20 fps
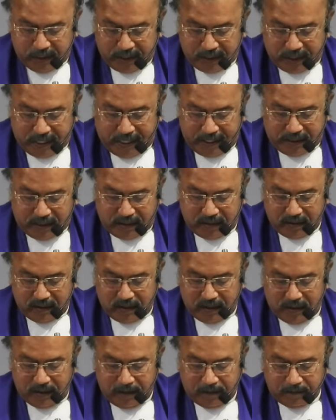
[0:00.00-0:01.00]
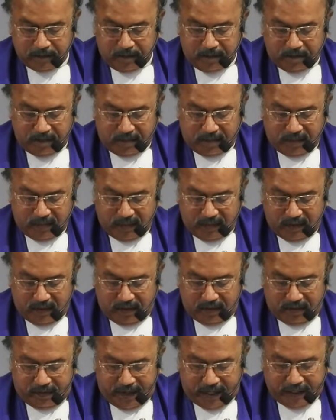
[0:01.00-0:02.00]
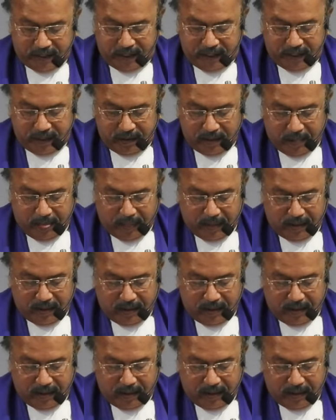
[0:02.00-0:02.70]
verse 8. Finally,